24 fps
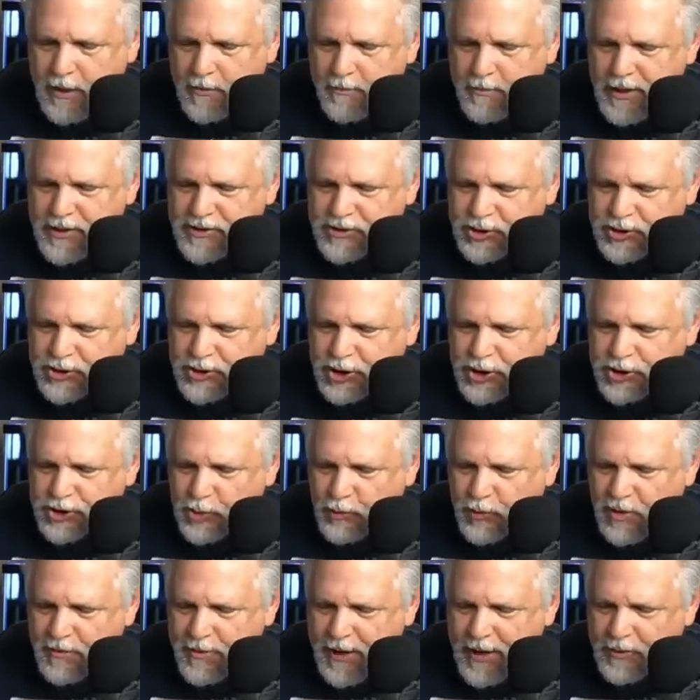Best
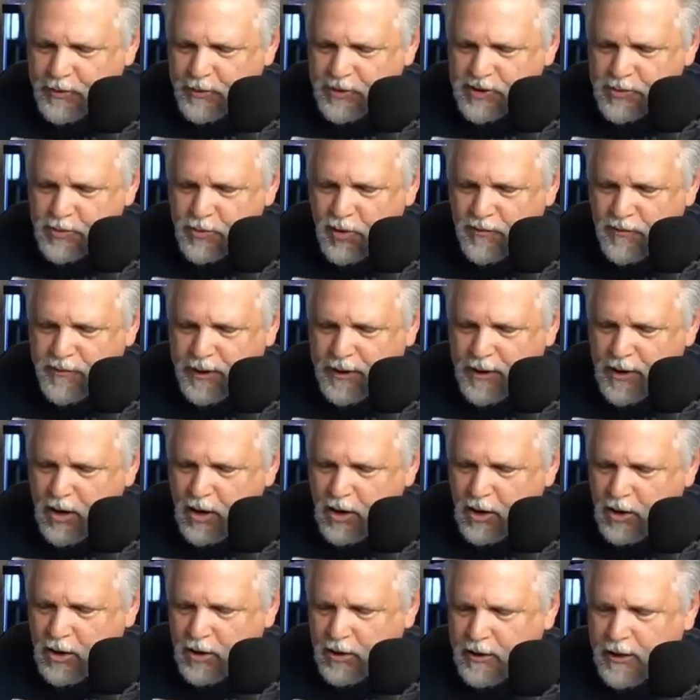decision we made was moving
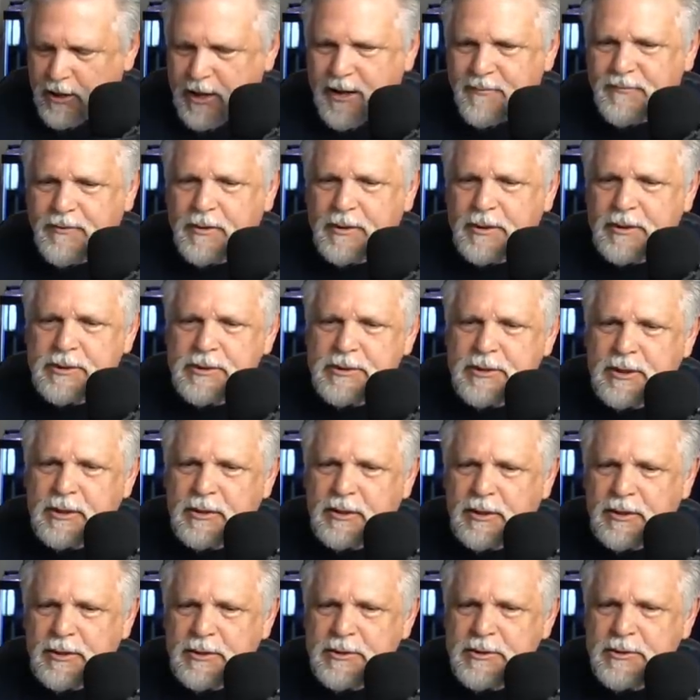our African
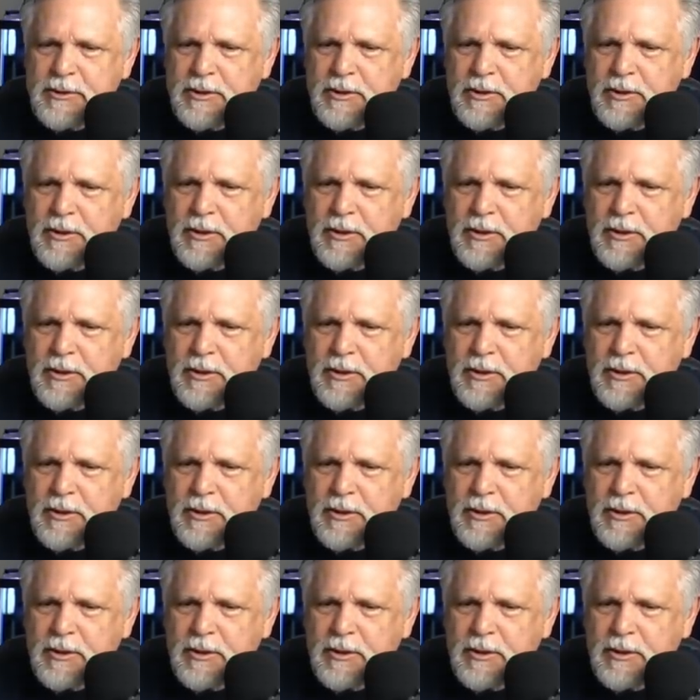cichlids